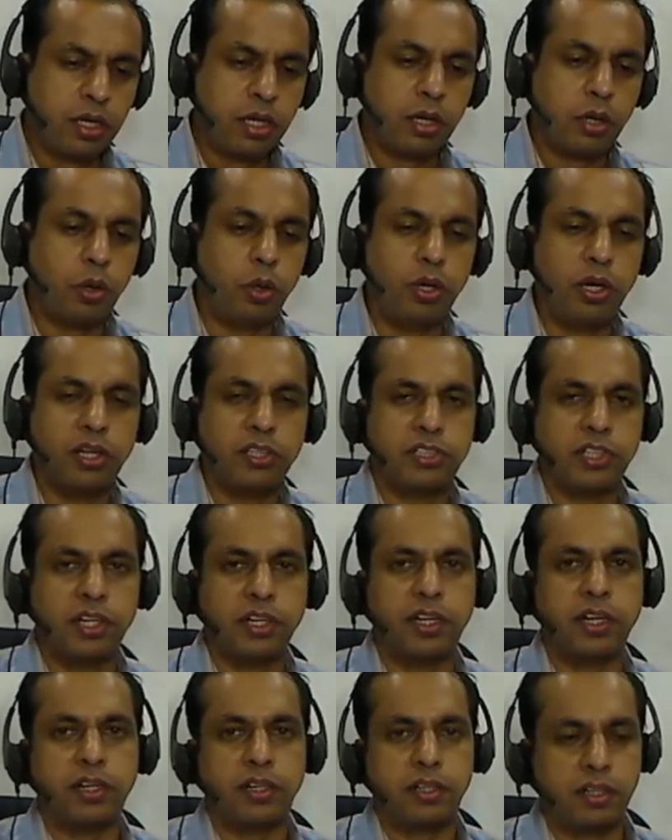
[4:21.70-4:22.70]
older
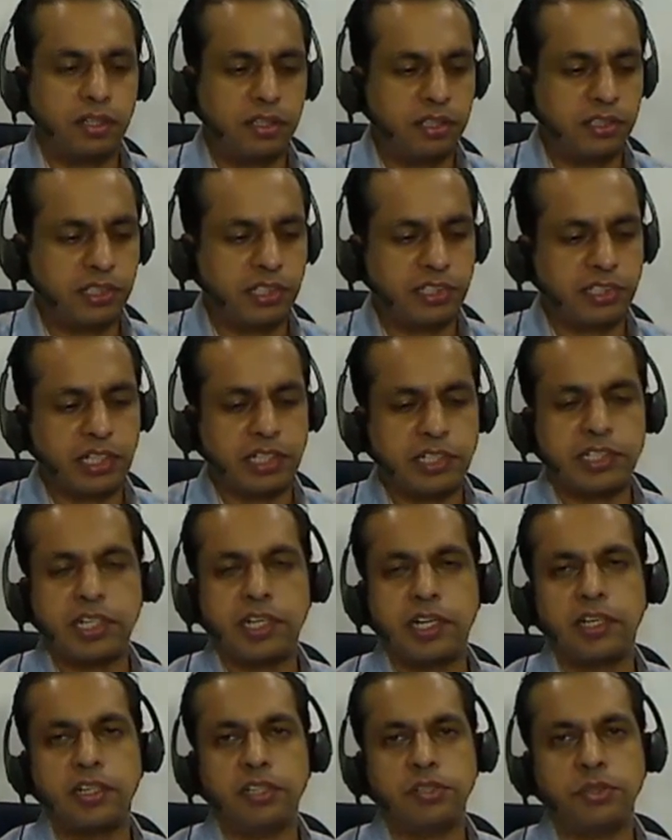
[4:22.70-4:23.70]
circuit. This is sensing
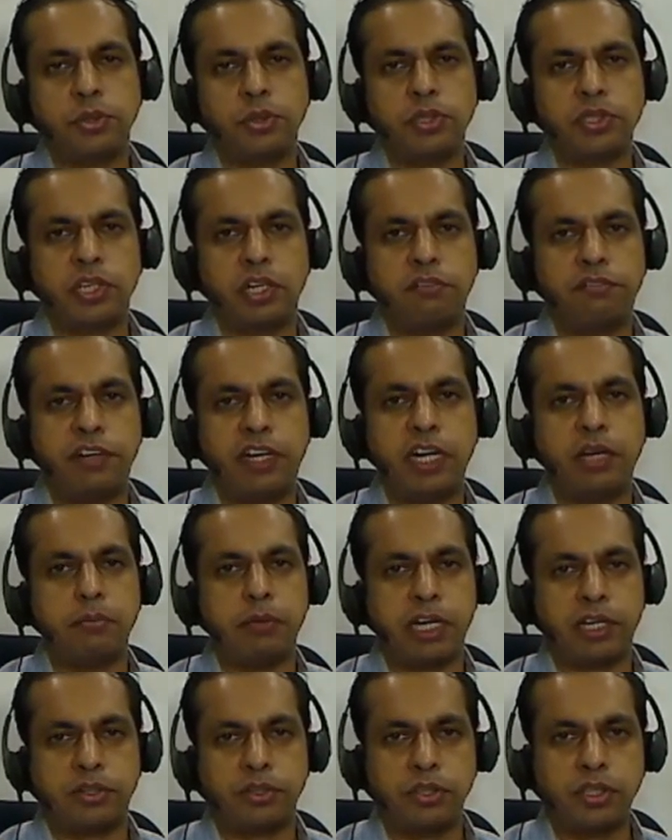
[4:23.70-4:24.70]
at the source and feeding
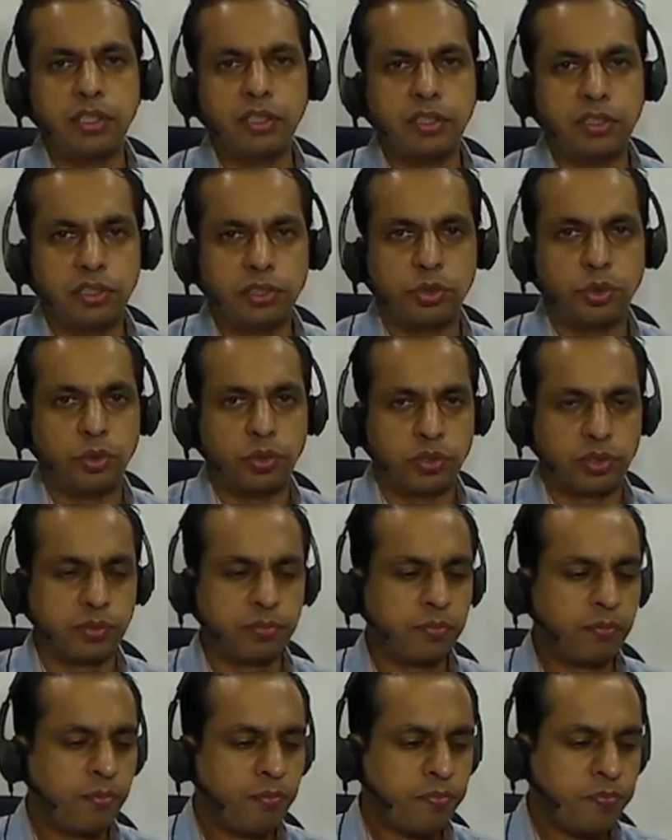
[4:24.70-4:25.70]
back to the source.
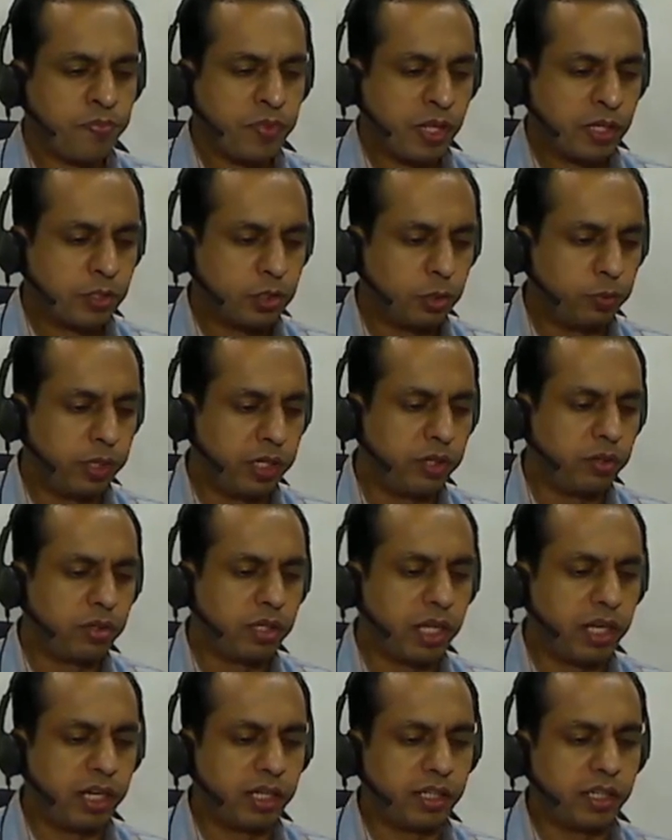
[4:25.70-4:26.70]
So, when you
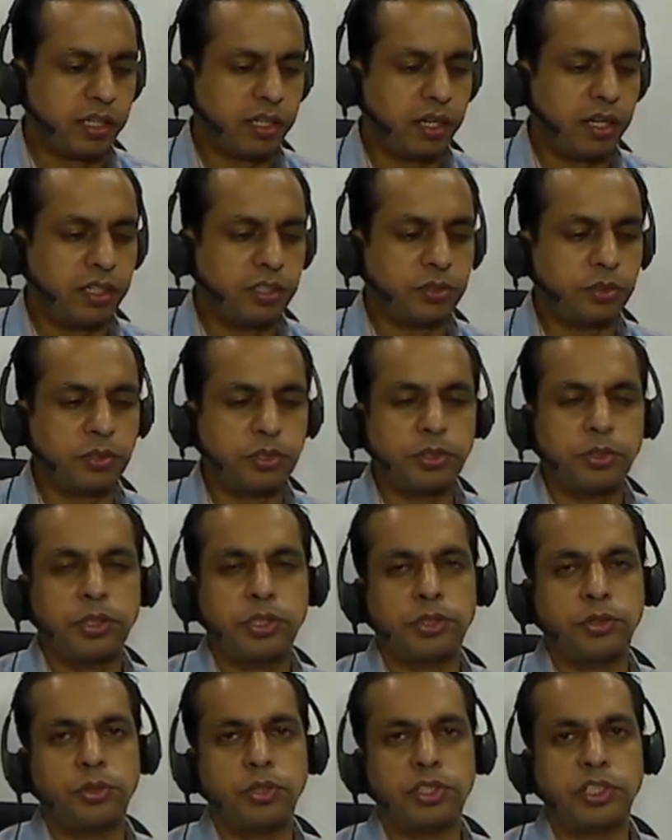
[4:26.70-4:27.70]
connect a current source to the
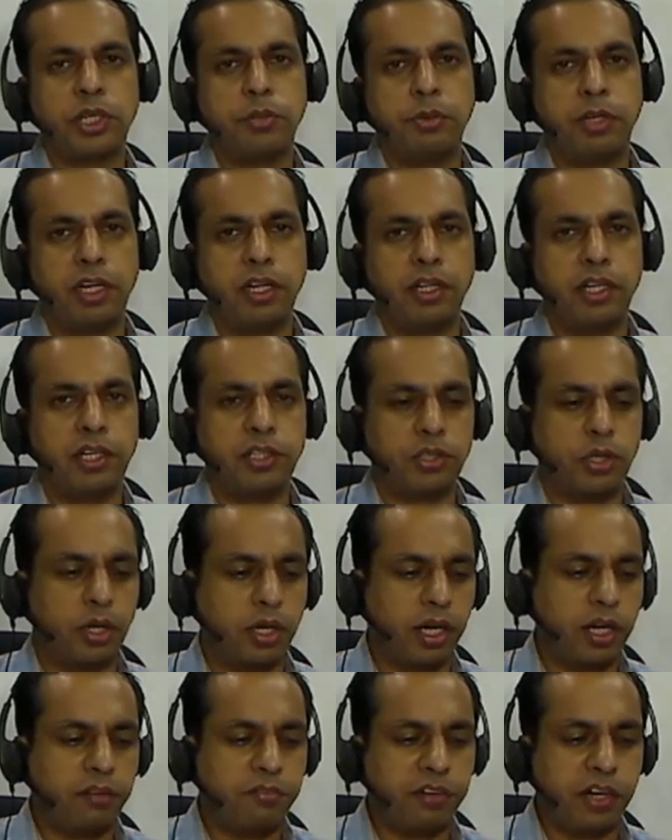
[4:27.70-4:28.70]
source terminal, there is
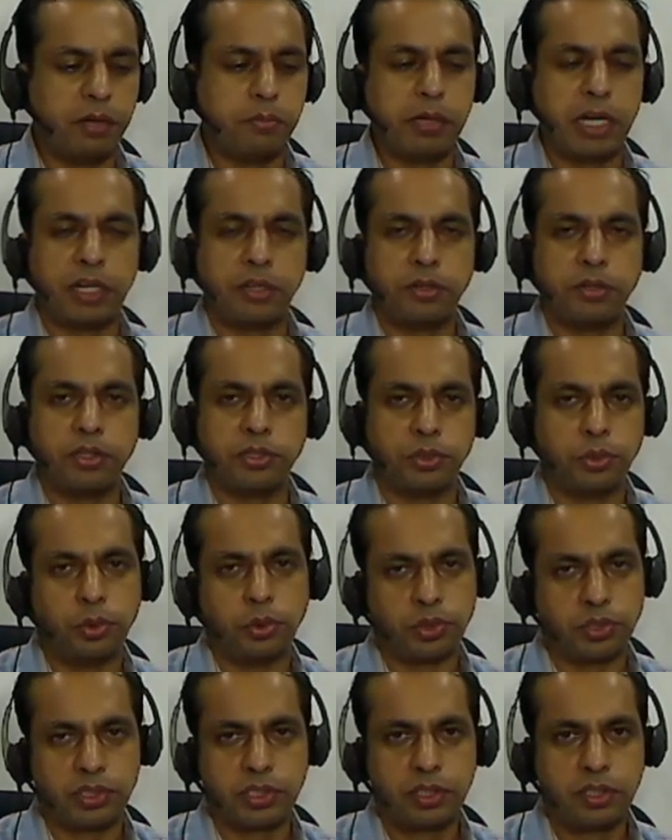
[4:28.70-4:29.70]
already feedback to the
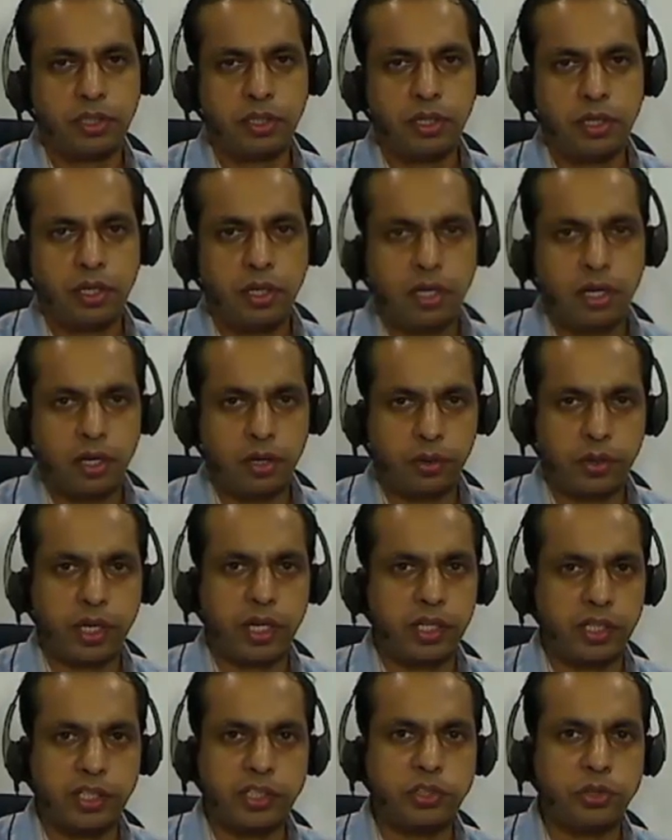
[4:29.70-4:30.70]
source. Okay,
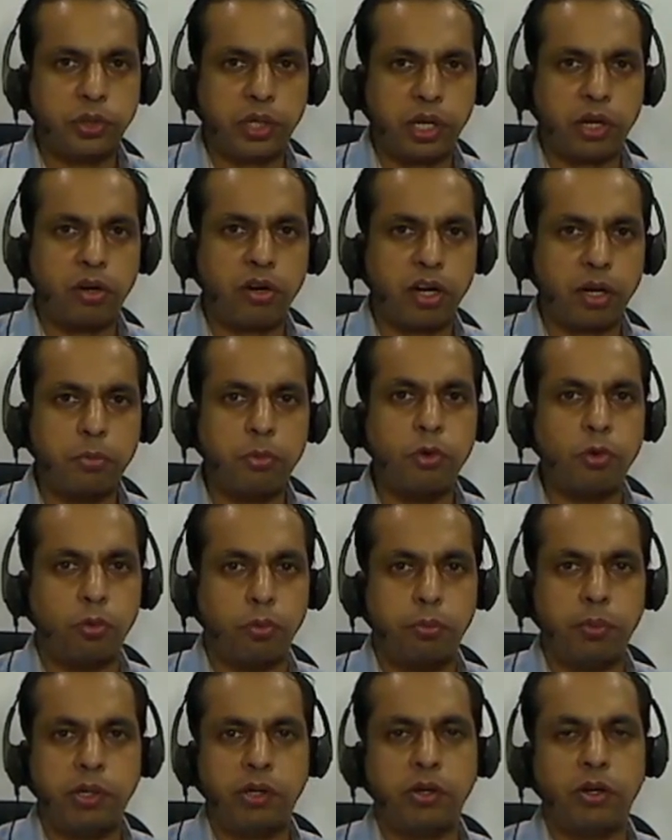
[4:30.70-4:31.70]
this you cannot remove
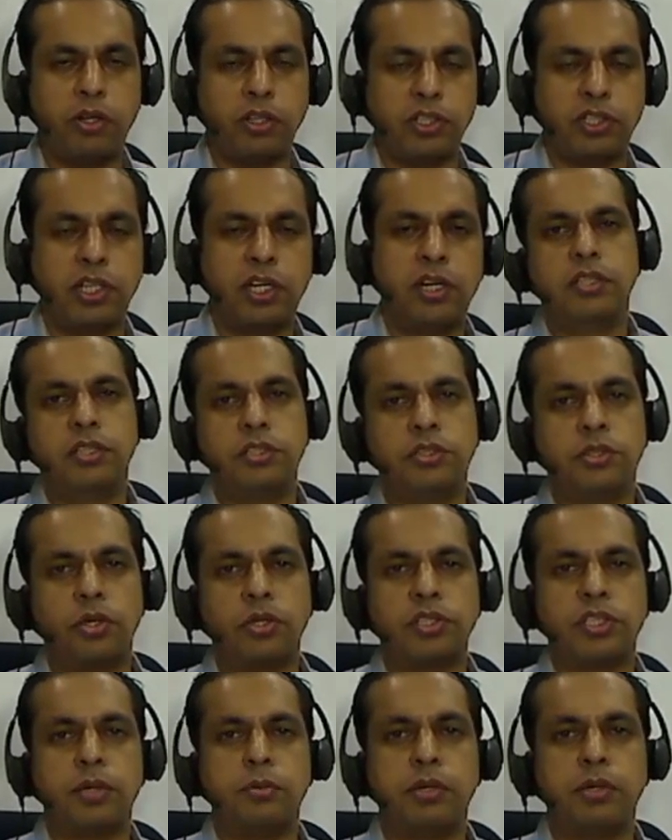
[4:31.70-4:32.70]
because
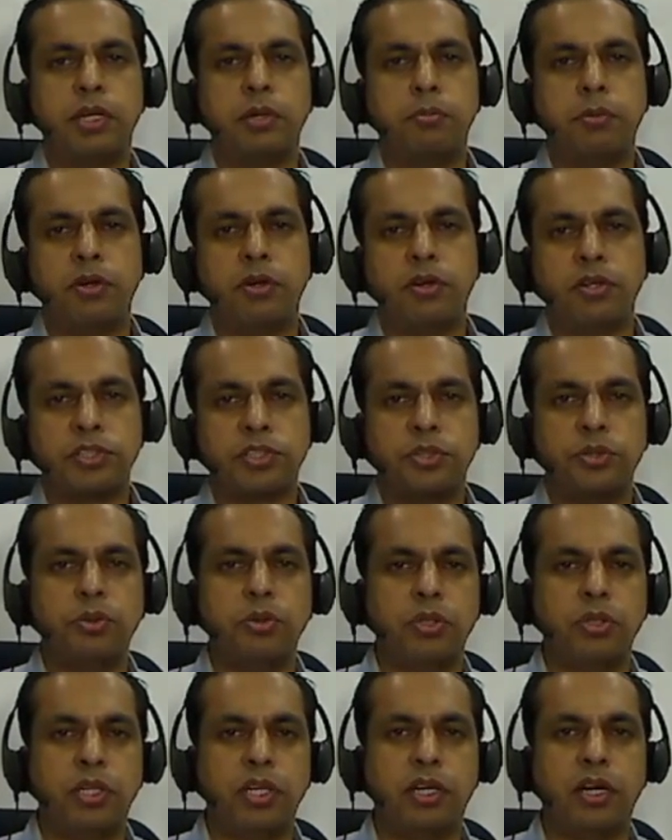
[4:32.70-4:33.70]
source terminal belongs to
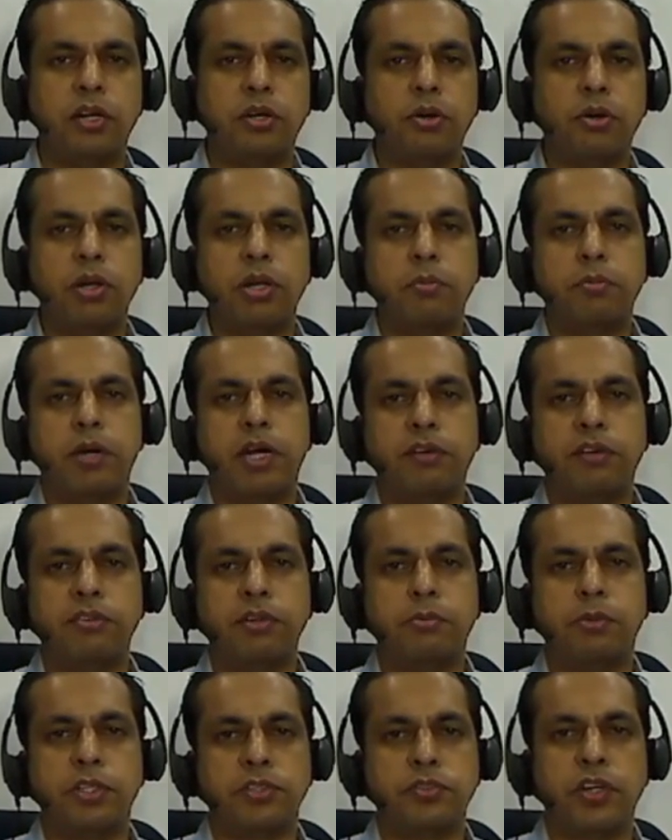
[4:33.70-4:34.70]
the controlling part of the
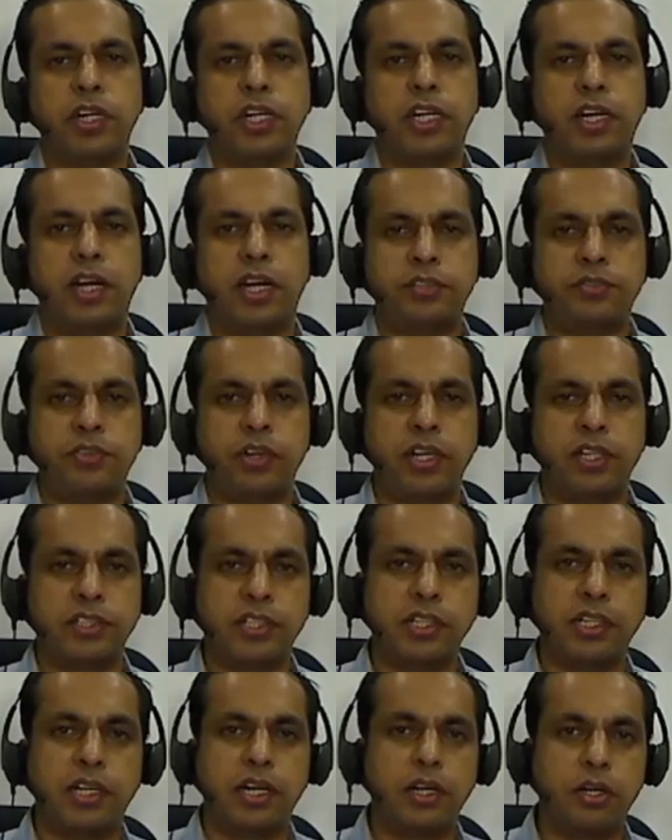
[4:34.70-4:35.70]
MOSFET as well as
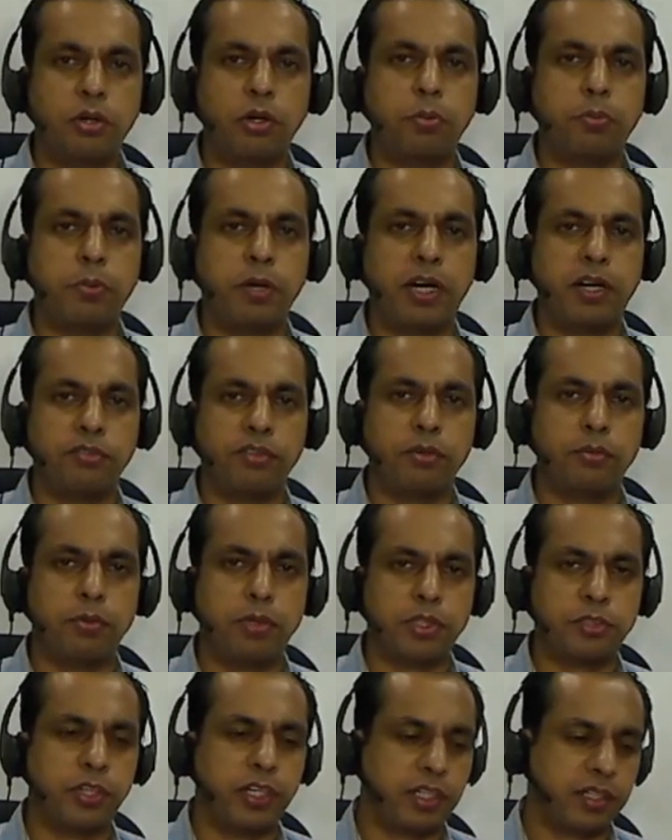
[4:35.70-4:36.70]
the controlled part of the
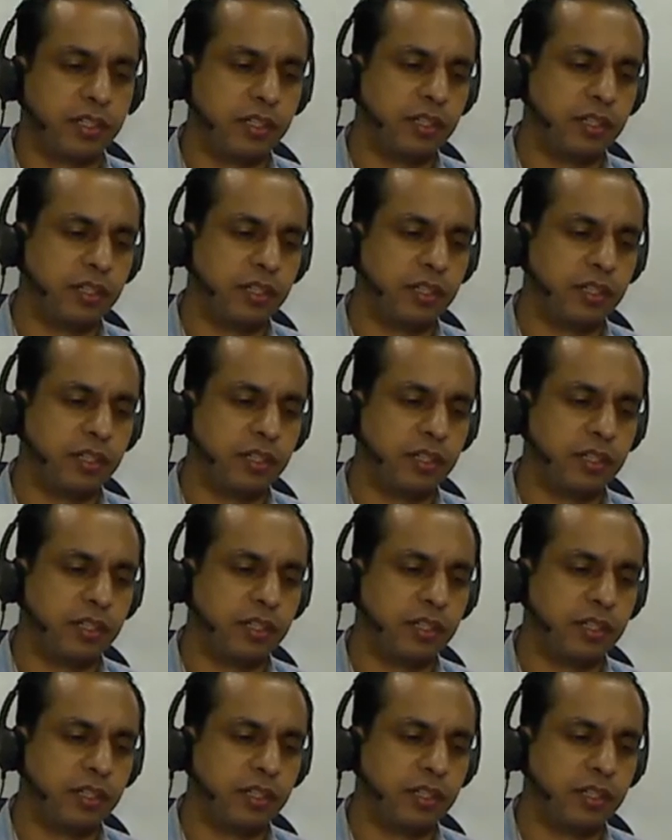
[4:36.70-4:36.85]
MOSFET.